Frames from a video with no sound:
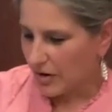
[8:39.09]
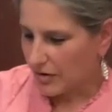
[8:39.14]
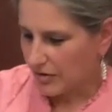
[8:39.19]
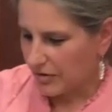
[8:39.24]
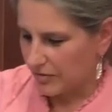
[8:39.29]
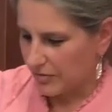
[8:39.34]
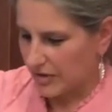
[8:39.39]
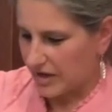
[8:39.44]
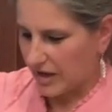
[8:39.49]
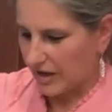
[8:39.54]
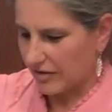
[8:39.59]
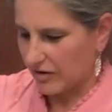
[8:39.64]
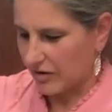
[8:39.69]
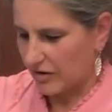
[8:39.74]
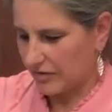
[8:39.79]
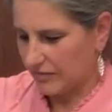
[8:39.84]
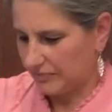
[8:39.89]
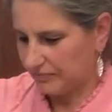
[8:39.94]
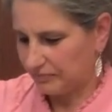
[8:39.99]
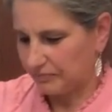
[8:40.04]
3
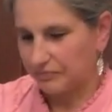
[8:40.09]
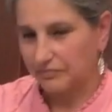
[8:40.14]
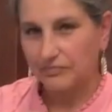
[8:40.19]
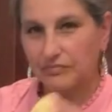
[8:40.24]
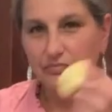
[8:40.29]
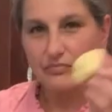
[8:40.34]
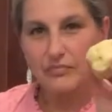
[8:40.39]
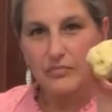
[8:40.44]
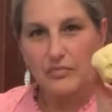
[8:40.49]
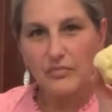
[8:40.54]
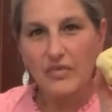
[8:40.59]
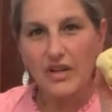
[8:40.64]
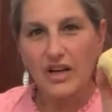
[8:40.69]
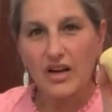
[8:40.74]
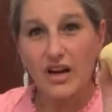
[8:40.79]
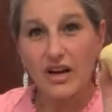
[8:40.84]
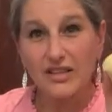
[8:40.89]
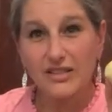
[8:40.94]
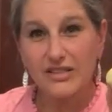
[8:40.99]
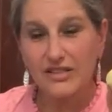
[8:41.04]
other
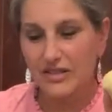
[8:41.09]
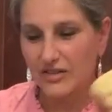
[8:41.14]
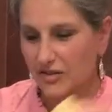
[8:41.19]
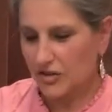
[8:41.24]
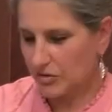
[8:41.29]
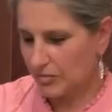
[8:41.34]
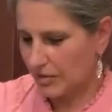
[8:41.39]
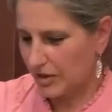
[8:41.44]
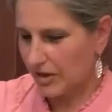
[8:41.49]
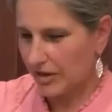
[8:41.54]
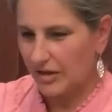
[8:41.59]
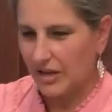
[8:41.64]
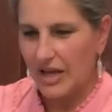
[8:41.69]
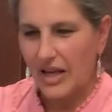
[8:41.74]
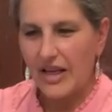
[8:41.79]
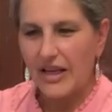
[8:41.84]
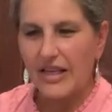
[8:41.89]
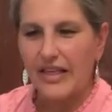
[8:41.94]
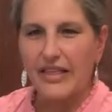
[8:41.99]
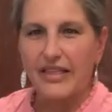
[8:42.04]
cuts of the dough ball,
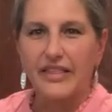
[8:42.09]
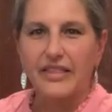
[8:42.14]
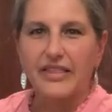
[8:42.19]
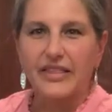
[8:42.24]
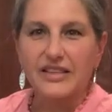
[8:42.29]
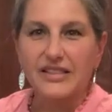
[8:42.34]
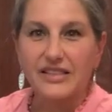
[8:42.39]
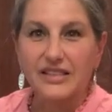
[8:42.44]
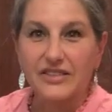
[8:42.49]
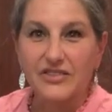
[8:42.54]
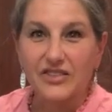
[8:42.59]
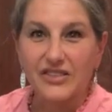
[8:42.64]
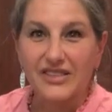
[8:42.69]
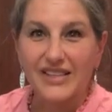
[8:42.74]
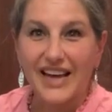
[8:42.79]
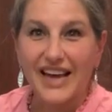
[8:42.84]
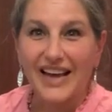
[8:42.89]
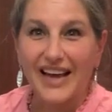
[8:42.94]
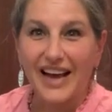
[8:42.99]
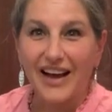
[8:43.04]
this can just
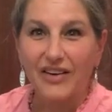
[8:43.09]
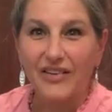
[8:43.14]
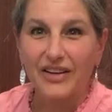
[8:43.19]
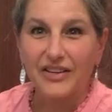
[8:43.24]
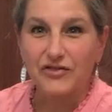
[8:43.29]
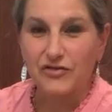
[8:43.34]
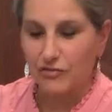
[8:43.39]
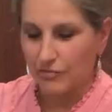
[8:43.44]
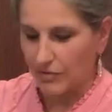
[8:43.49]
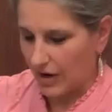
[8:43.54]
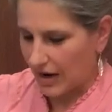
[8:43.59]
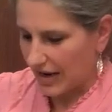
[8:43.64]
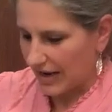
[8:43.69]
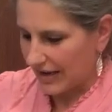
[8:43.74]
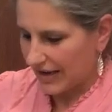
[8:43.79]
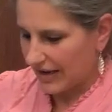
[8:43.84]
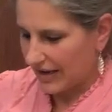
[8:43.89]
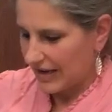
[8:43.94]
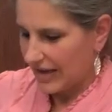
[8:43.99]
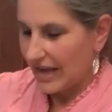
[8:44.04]
hang out and dry,
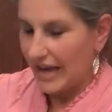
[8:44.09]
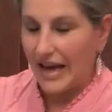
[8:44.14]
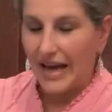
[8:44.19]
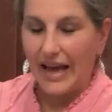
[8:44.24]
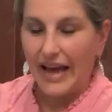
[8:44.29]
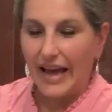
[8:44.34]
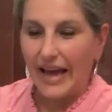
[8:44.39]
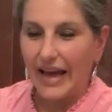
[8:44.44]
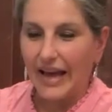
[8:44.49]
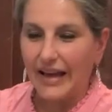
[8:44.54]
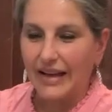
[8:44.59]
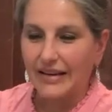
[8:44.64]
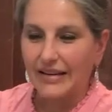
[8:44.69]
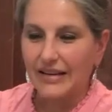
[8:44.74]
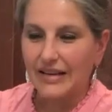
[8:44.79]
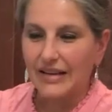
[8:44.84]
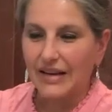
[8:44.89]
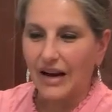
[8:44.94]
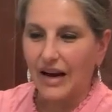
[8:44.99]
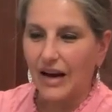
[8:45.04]
and
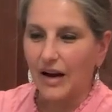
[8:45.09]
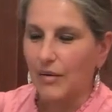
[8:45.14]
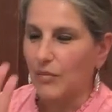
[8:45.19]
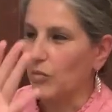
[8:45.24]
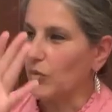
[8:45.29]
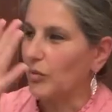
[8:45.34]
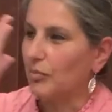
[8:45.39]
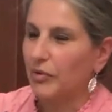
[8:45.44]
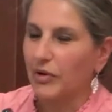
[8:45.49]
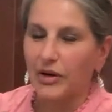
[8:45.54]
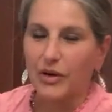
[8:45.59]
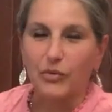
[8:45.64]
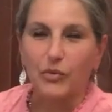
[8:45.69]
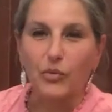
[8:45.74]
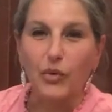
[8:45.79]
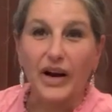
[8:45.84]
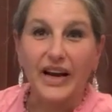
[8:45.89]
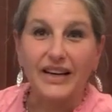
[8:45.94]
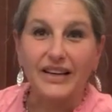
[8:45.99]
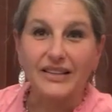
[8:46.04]
we'll put it
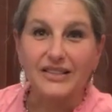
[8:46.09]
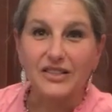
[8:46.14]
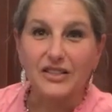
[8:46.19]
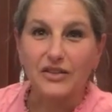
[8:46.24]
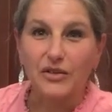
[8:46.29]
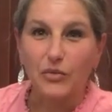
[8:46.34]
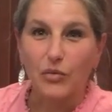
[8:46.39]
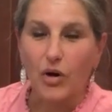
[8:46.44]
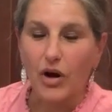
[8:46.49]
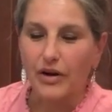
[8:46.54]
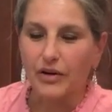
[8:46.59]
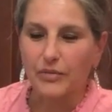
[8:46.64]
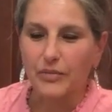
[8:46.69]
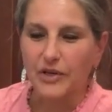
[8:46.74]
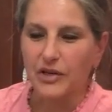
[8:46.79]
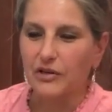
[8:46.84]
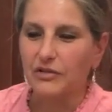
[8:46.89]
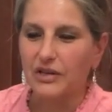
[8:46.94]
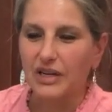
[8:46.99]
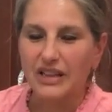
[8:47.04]
right into the water. We
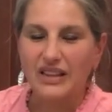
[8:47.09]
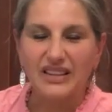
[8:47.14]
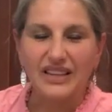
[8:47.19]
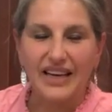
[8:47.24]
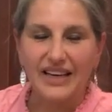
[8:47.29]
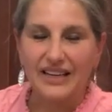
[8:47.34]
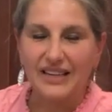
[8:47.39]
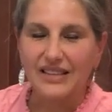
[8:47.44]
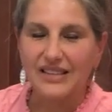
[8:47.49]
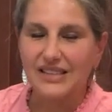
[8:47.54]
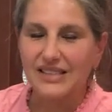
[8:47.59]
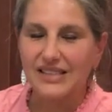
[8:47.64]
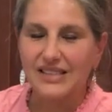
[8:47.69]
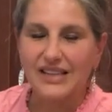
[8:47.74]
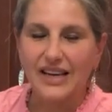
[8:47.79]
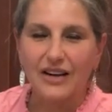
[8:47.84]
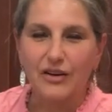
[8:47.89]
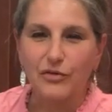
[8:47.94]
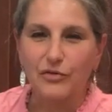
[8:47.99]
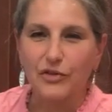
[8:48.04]
don't let it
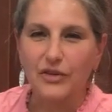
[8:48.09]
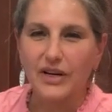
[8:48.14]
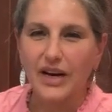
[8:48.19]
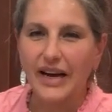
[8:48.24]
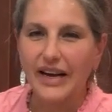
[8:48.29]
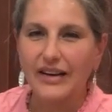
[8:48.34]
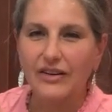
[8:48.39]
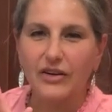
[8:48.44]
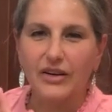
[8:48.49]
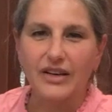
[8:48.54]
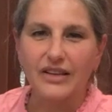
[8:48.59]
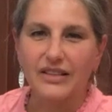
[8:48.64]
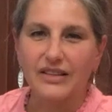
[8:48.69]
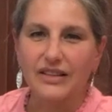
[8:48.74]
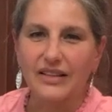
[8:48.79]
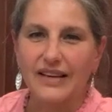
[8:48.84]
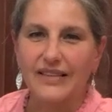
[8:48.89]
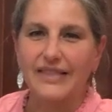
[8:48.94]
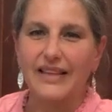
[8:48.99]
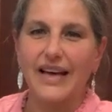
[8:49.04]
set overnight or anything
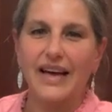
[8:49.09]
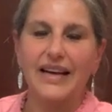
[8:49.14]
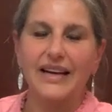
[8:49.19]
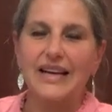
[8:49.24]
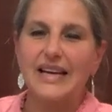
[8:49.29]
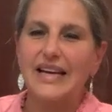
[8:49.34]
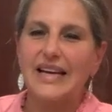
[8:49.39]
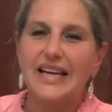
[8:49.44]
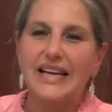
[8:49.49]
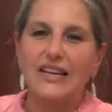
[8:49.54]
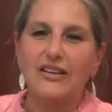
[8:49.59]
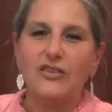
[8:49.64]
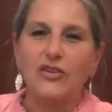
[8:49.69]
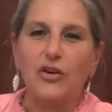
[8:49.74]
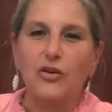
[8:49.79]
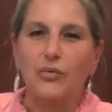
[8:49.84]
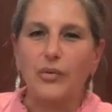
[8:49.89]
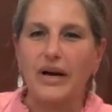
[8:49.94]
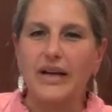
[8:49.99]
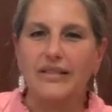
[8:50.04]
like that. It'll go
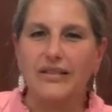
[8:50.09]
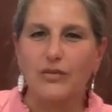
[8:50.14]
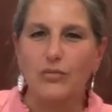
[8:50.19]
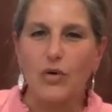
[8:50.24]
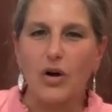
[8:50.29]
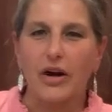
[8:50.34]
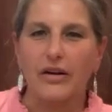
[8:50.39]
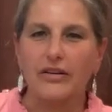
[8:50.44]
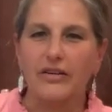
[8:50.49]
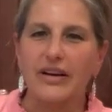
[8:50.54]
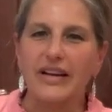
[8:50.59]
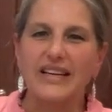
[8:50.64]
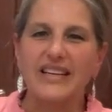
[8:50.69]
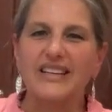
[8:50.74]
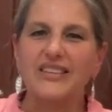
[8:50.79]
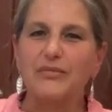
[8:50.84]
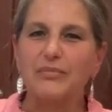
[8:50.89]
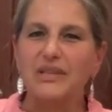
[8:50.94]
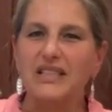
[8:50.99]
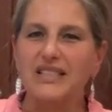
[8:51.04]
right in the water and
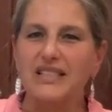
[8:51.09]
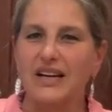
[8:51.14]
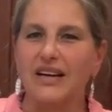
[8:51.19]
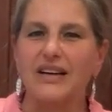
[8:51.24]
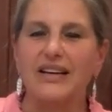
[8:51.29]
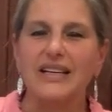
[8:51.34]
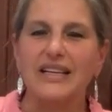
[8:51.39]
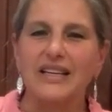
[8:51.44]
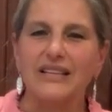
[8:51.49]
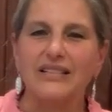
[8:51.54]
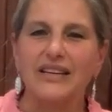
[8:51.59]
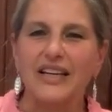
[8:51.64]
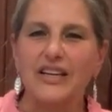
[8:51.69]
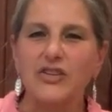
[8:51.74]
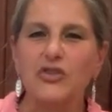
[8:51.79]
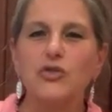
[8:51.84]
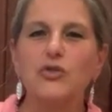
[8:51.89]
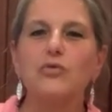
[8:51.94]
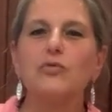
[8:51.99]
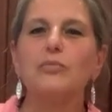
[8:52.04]
it'll be done in like
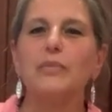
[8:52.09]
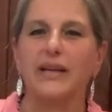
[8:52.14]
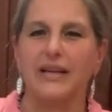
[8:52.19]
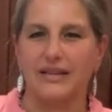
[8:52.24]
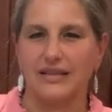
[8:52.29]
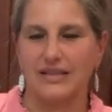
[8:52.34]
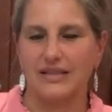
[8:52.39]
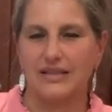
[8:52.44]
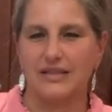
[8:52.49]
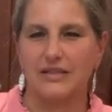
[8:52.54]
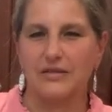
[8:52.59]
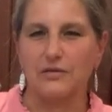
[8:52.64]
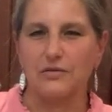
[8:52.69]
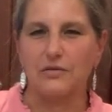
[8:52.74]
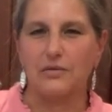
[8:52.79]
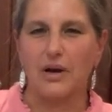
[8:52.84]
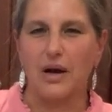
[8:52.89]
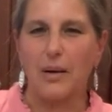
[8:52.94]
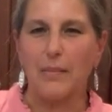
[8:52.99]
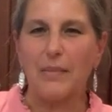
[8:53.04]
2 minutes to
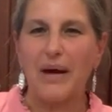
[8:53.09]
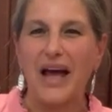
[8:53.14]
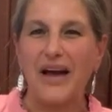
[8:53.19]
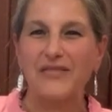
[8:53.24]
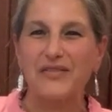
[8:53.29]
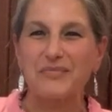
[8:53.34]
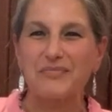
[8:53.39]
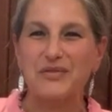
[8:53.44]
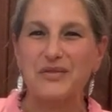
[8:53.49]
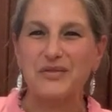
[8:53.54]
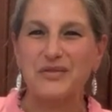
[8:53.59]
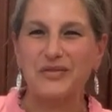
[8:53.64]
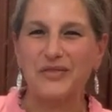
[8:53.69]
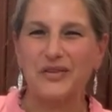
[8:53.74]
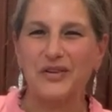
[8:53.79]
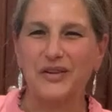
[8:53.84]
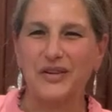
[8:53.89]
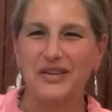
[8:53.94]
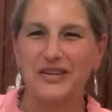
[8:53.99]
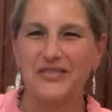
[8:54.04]
have a
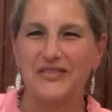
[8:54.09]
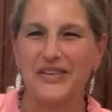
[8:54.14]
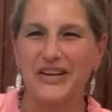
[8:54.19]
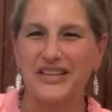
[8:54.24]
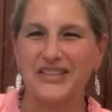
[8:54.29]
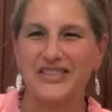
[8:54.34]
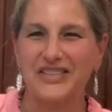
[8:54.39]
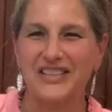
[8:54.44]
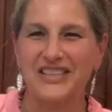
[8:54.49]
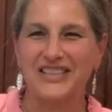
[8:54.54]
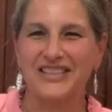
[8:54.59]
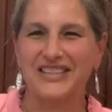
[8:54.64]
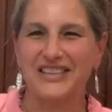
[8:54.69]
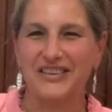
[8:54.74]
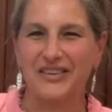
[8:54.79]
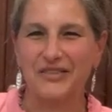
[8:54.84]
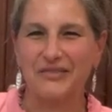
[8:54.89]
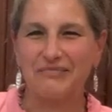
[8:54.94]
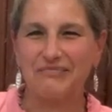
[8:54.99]
beautiful fettuccine dinner.